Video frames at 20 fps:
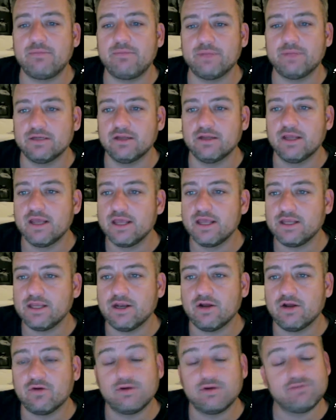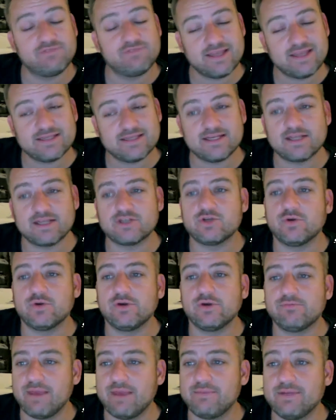And, you know, if they stick to it,
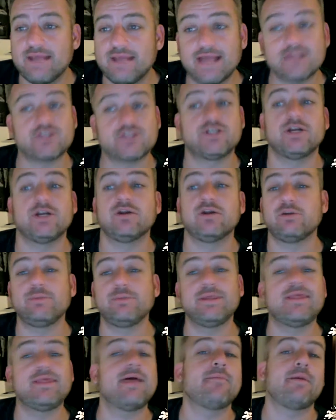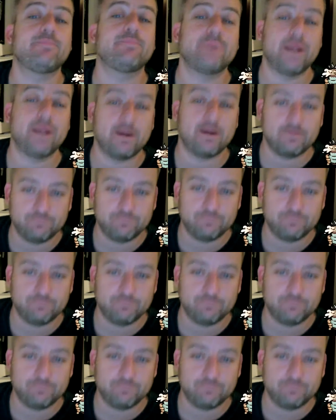maybe next year it'll be them up there.